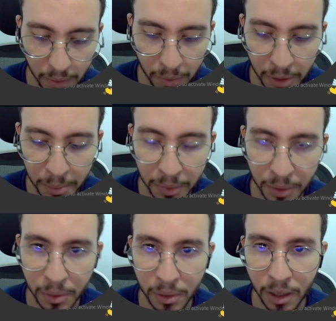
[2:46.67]

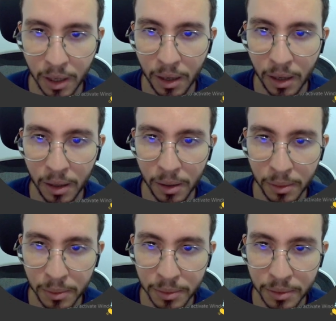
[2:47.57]
Crypto
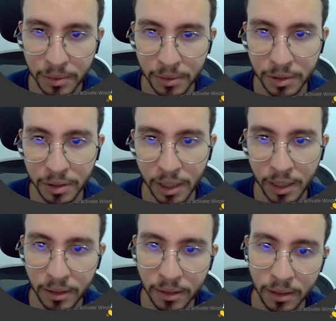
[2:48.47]
house
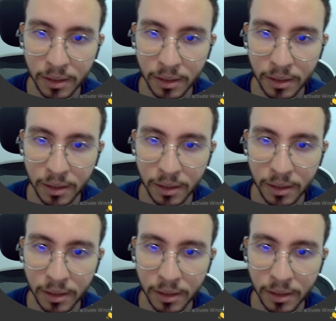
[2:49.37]
chat.